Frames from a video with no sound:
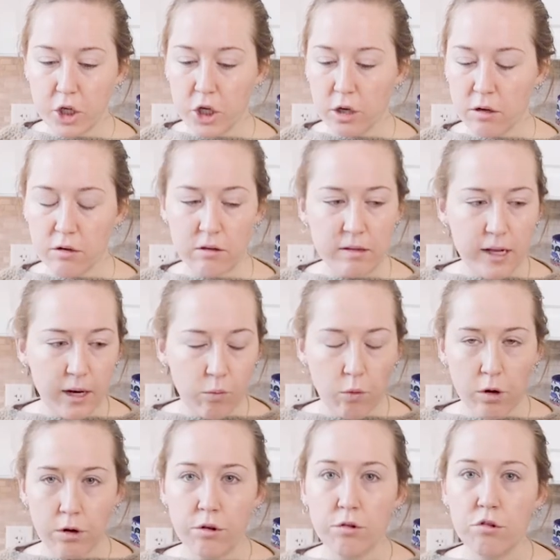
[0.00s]
shirts that I
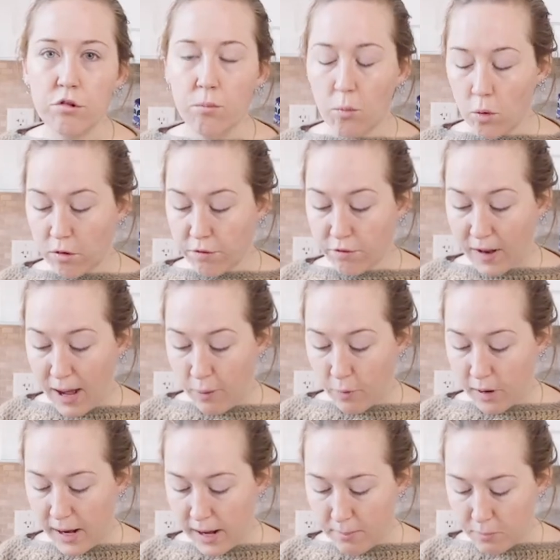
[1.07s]
want to do some more
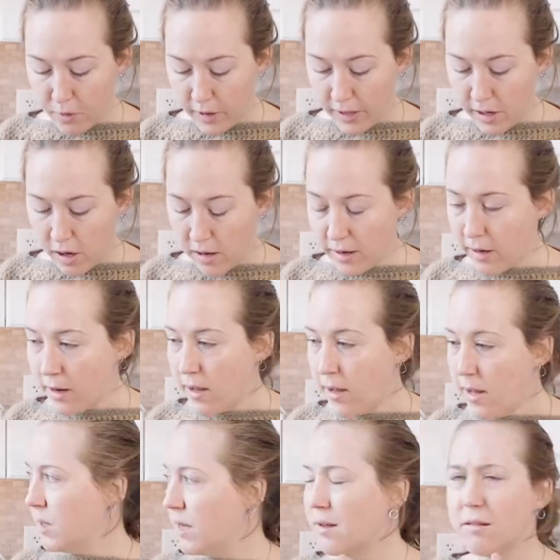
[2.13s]
flower hammering on
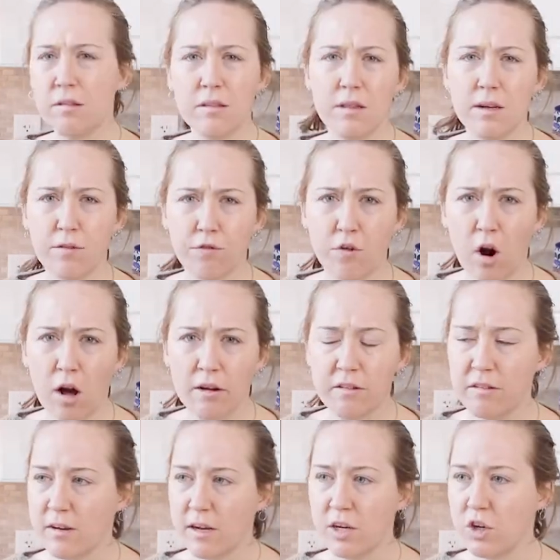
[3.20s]
because the
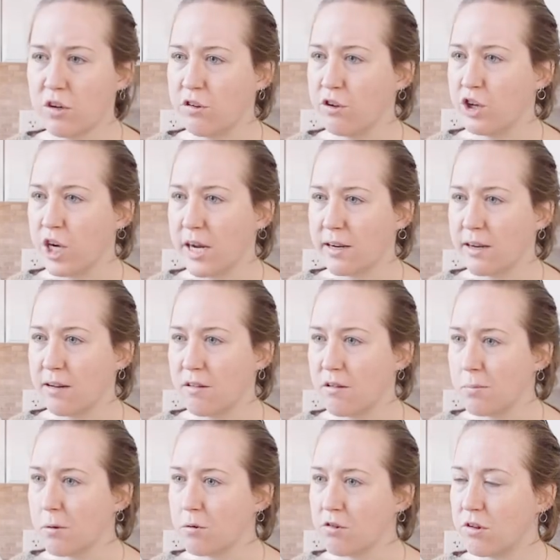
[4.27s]
frost, I just checked, it's
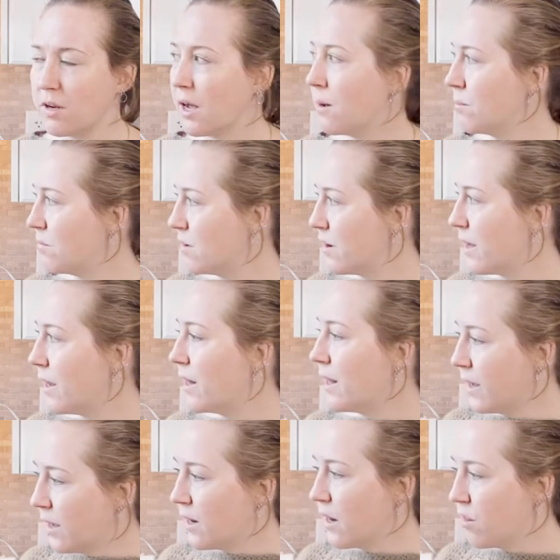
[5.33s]
supposed to come tonight
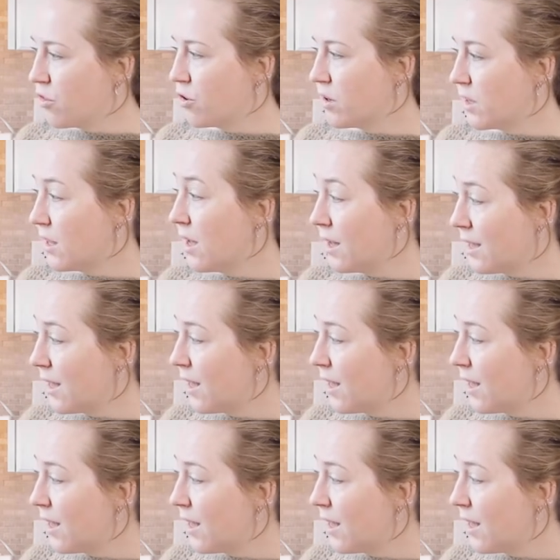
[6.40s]
like another a